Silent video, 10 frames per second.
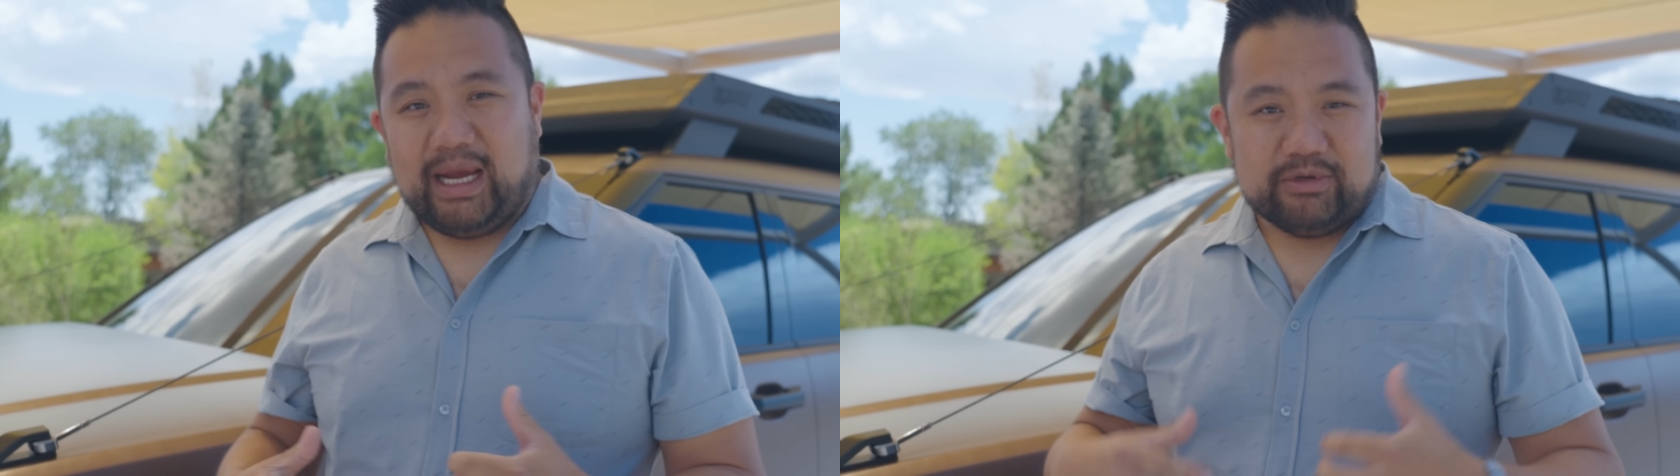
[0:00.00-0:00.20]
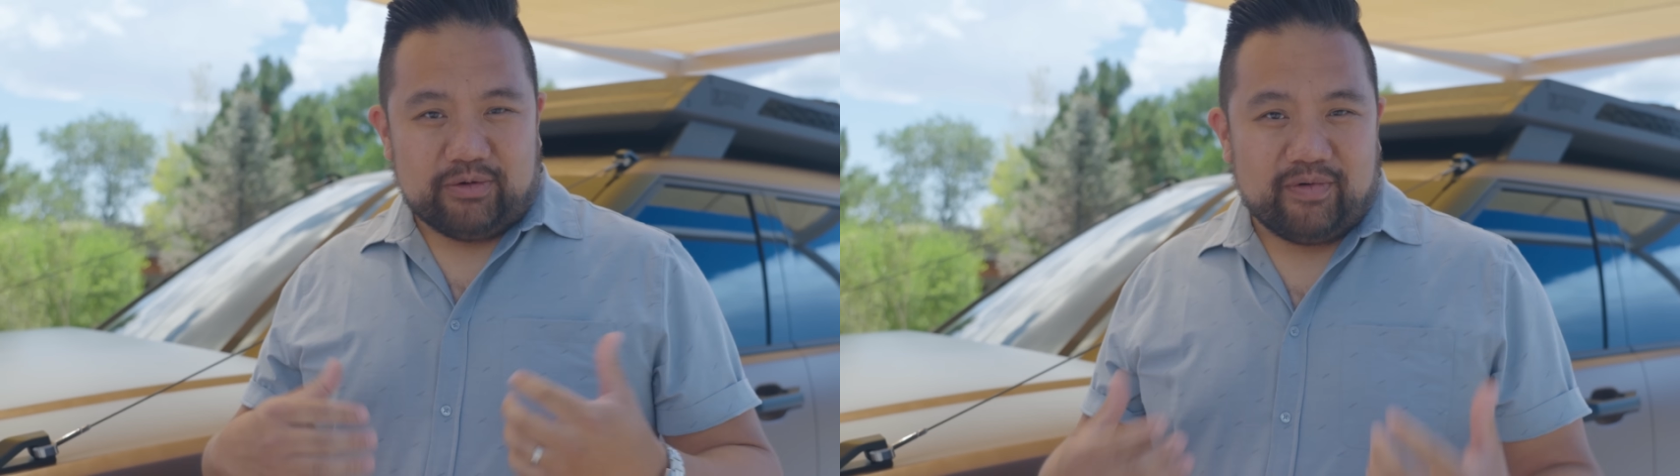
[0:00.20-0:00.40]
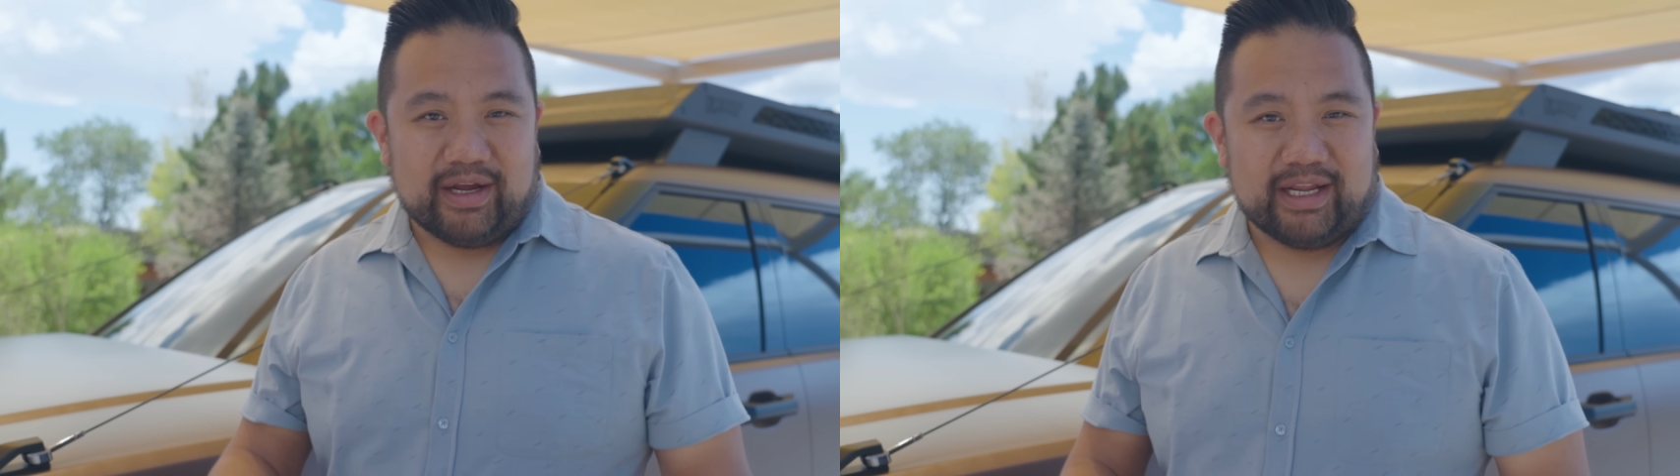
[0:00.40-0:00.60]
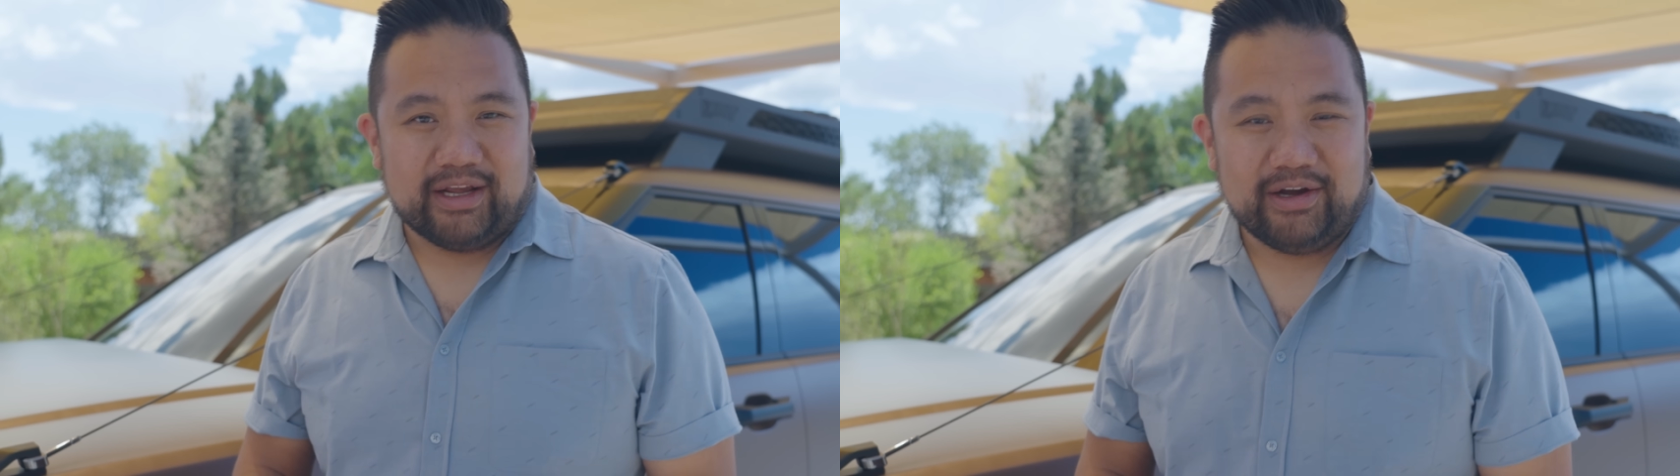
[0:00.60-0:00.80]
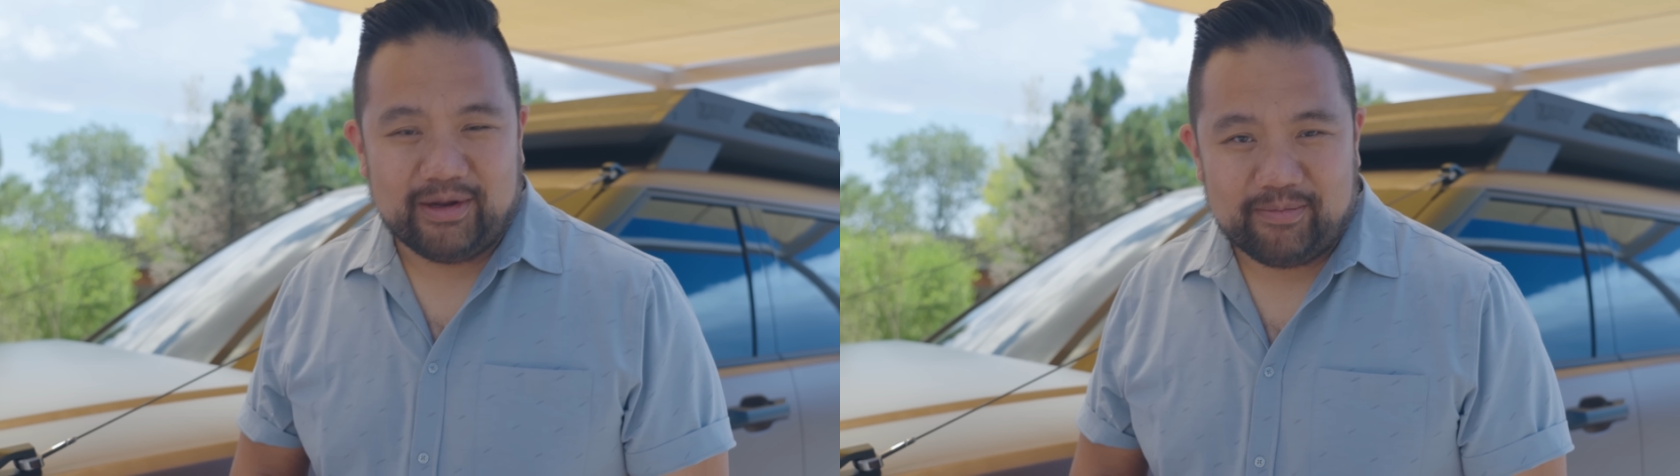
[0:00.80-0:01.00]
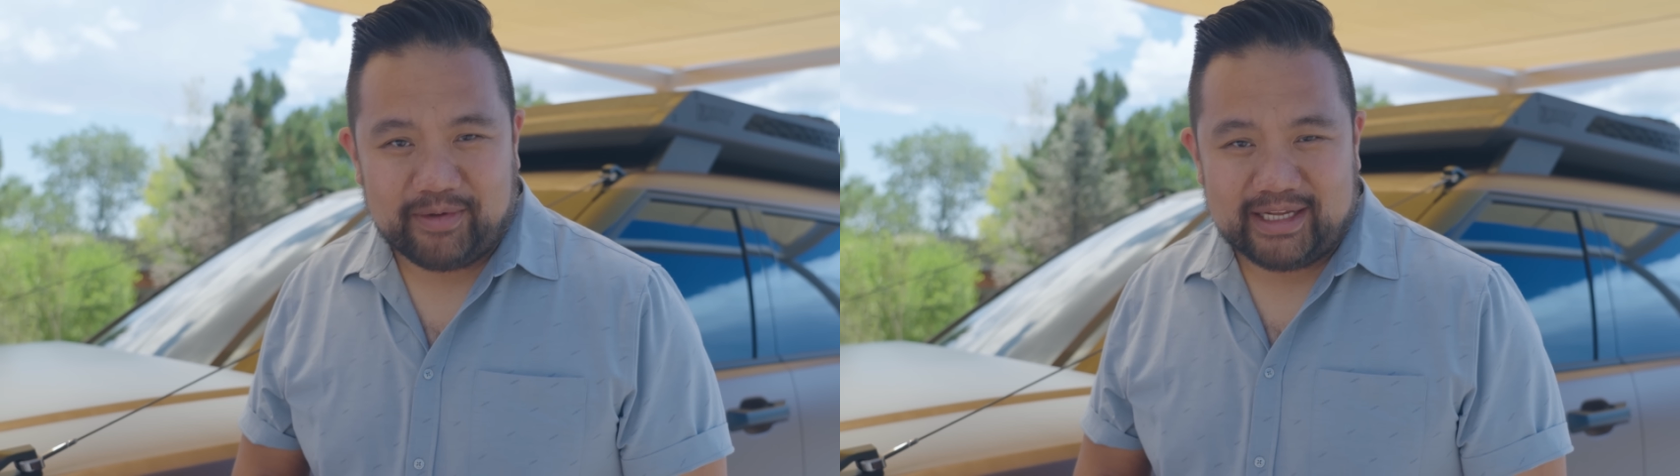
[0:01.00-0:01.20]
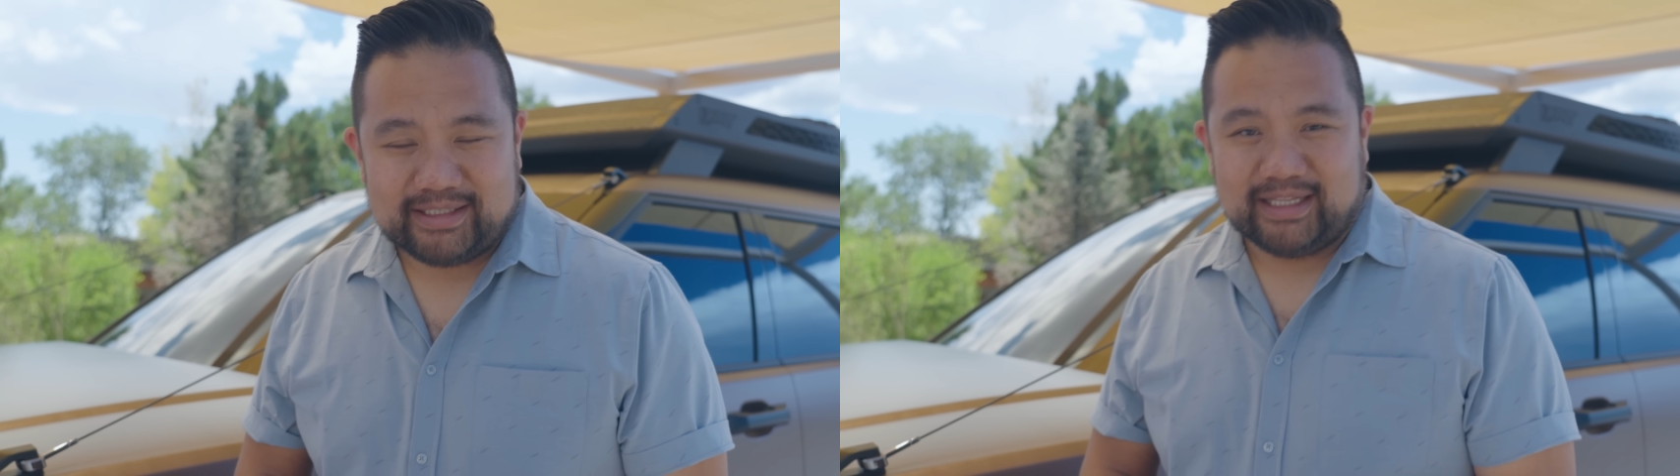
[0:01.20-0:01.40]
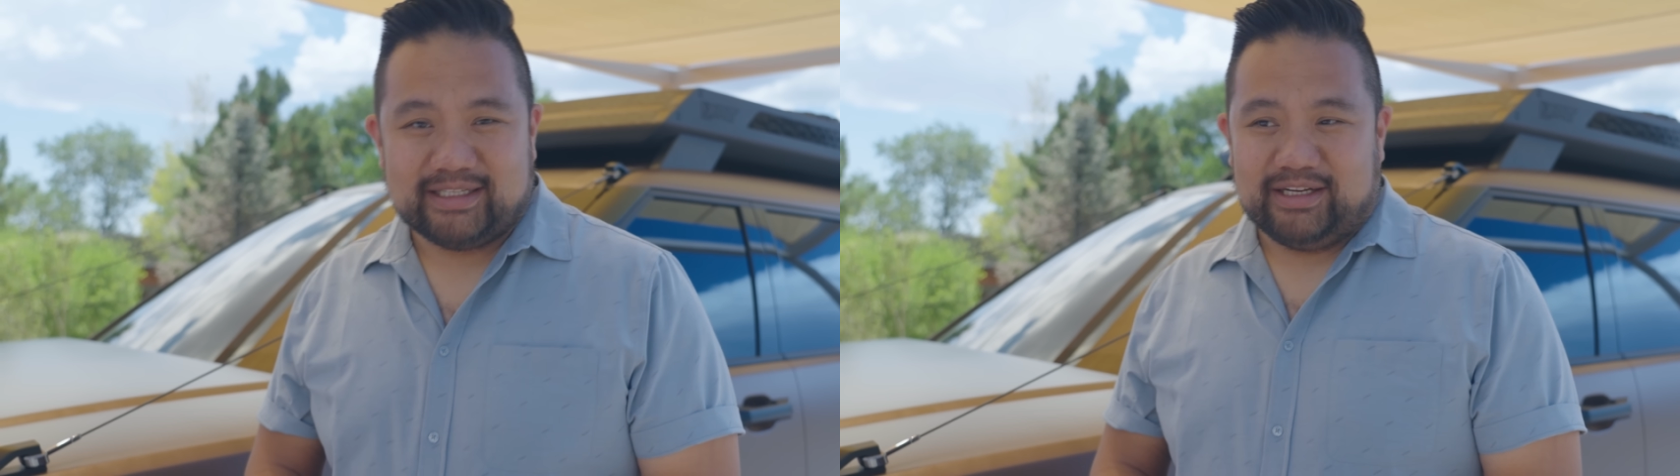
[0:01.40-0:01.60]
how much more rugged could it be
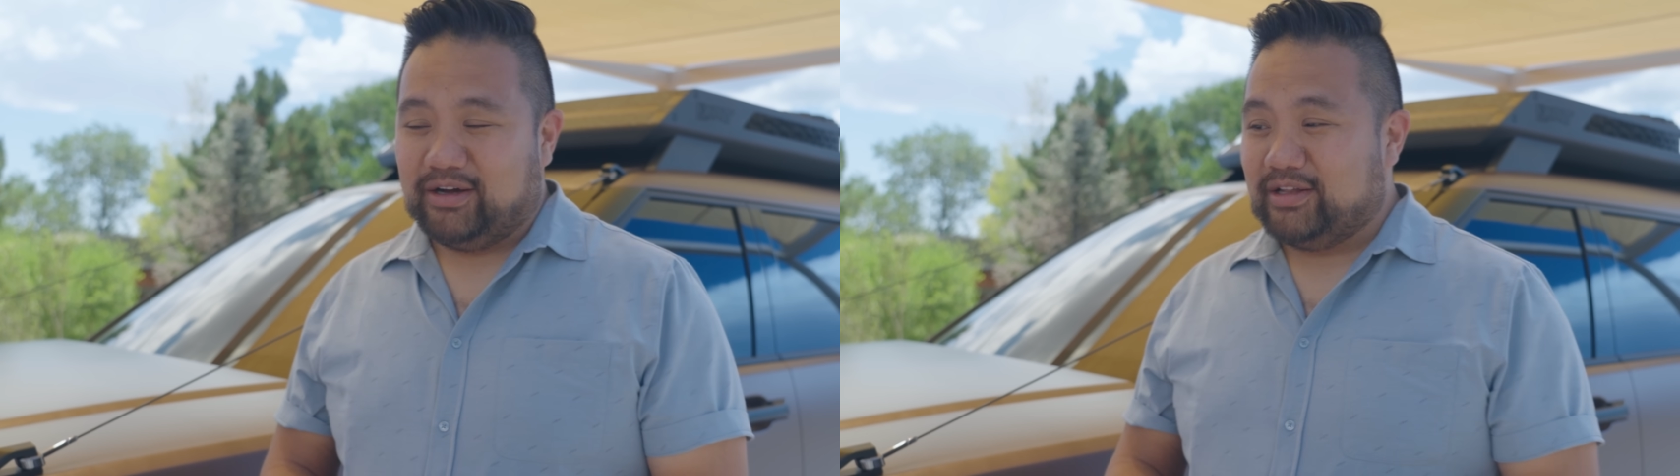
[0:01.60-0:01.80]
since, you know,